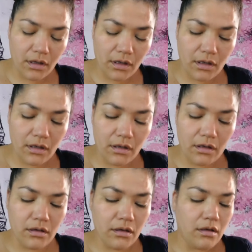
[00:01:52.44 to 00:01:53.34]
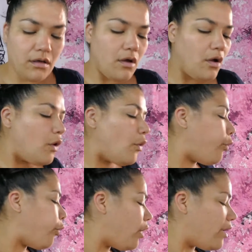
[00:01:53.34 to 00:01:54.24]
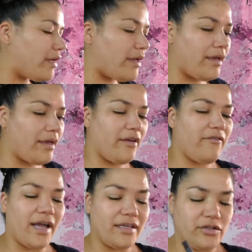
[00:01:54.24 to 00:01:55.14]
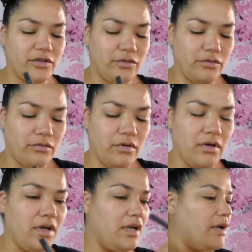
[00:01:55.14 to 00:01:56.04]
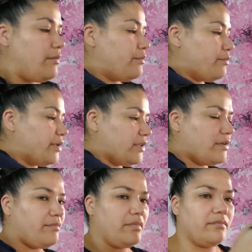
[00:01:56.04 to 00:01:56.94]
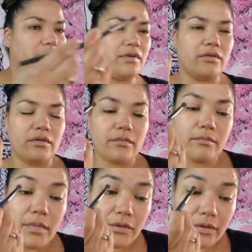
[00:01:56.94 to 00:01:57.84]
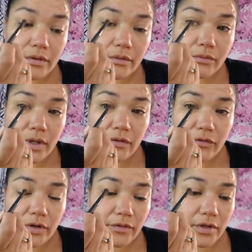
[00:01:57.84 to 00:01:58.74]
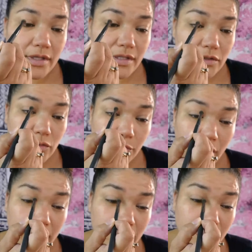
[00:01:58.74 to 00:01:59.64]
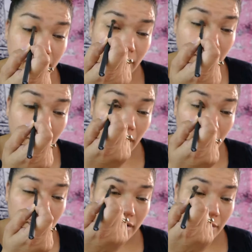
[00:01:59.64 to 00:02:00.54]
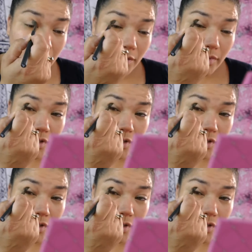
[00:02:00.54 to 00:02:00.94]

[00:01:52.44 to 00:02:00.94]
And if I do put the mirror right in front of you guys, I do apologize. Because I'm going to be